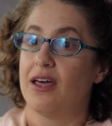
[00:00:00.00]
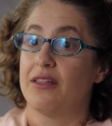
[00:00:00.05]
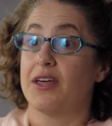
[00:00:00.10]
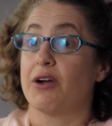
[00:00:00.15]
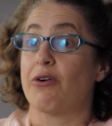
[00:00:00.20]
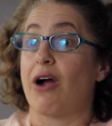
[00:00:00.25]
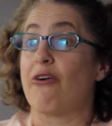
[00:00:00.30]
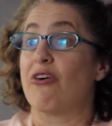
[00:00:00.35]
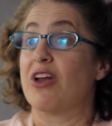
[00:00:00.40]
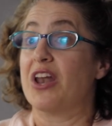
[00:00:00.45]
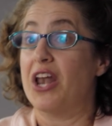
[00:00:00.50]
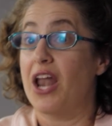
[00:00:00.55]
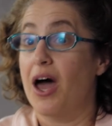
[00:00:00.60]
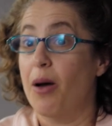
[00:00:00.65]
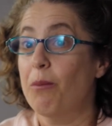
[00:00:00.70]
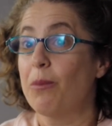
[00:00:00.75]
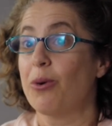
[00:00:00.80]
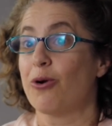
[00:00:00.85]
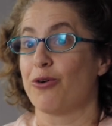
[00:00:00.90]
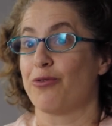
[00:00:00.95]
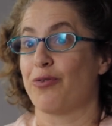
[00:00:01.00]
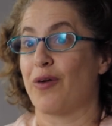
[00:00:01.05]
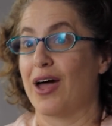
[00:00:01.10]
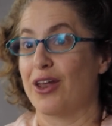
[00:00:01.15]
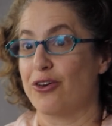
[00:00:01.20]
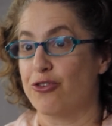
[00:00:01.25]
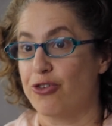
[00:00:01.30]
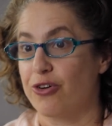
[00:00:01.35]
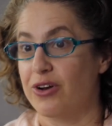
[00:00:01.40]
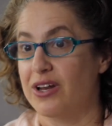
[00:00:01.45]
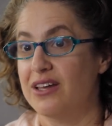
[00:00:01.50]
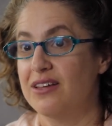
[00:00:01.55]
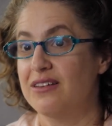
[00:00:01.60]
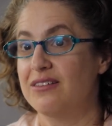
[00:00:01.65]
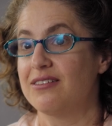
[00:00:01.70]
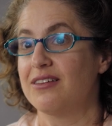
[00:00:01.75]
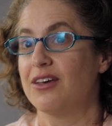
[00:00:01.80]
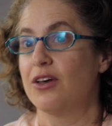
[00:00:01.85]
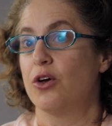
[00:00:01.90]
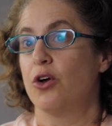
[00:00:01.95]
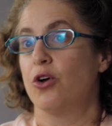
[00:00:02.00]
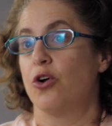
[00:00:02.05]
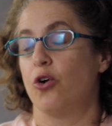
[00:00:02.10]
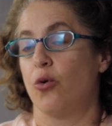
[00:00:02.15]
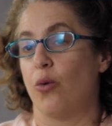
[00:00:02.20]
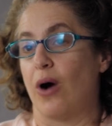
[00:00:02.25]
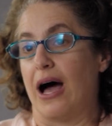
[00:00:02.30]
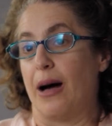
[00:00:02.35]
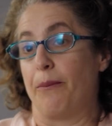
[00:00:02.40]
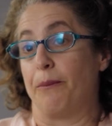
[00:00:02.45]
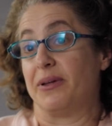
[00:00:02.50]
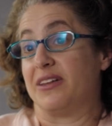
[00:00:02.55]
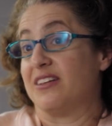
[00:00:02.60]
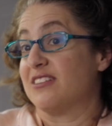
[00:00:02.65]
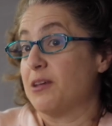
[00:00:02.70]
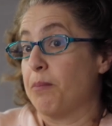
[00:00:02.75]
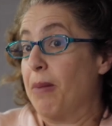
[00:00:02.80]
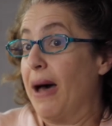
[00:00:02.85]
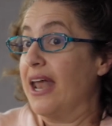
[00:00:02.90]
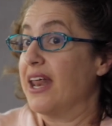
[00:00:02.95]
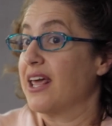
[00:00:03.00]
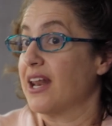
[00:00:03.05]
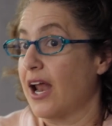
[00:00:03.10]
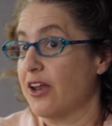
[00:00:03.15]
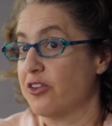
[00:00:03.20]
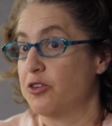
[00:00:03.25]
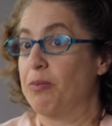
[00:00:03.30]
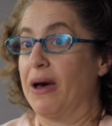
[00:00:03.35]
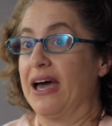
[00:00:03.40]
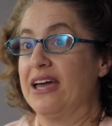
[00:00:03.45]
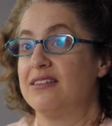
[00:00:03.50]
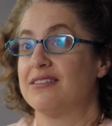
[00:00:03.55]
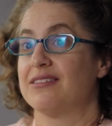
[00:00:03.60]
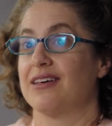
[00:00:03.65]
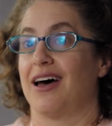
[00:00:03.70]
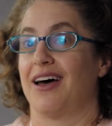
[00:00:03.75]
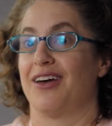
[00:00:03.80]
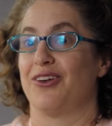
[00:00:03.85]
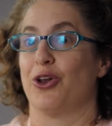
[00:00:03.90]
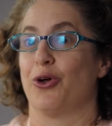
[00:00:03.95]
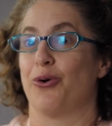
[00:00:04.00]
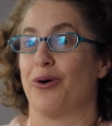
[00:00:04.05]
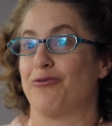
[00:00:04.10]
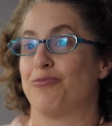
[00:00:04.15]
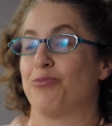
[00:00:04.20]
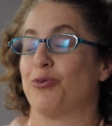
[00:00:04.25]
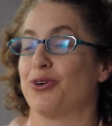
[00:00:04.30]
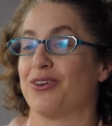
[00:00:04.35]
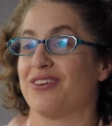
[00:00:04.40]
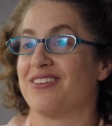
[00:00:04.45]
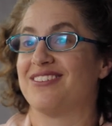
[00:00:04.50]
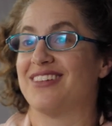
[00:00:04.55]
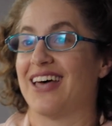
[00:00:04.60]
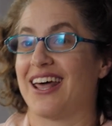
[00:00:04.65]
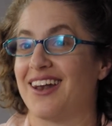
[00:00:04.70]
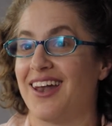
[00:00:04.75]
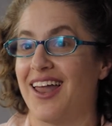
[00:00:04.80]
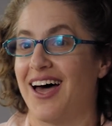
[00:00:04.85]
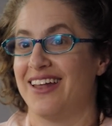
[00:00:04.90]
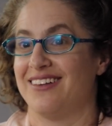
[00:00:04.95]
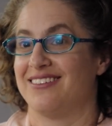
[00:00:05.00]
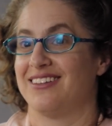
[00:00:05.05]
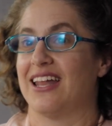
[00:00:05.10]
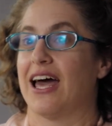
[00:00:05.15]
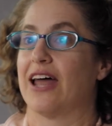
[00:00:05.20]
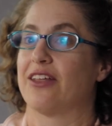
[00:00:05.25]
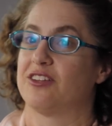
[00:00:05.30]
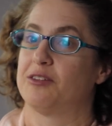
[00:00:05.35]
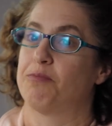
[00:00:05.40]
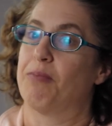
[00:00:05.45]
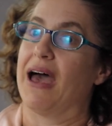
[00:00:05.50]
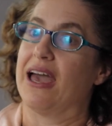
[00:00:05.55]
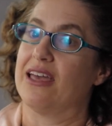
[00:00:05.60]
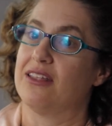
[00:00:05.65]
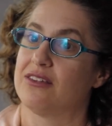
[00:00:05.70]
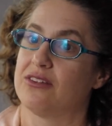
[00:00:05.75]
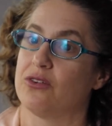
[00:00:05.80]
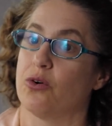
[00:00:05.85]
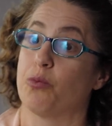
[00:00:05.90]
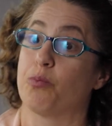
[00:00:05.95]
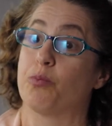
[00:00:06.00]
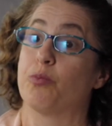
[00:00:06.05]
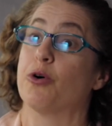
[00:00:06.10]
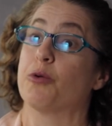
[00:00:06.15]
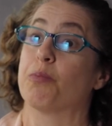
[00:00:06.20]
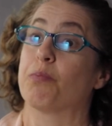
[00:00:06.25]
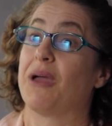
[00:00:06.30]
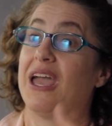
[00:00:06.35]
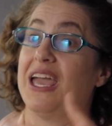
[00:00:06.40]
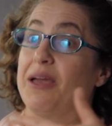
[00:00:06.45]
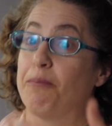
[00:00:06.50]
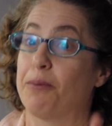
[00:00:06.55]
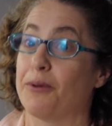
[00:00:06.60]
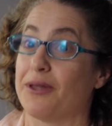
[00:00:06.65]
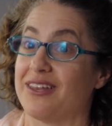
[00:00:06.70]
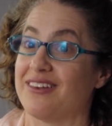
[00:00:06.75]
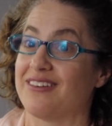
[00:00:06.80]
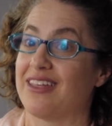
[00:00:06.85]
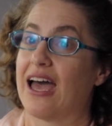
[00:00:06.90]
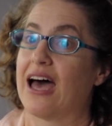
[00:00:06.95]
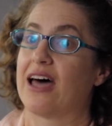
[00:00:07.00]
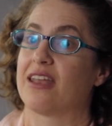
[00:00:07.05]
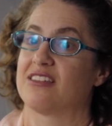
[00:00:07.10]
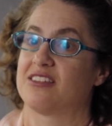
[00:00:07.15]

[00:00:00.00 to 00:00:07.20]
There are a number of countries who are participating in outer space, who have put satellites in outer space or put people into outer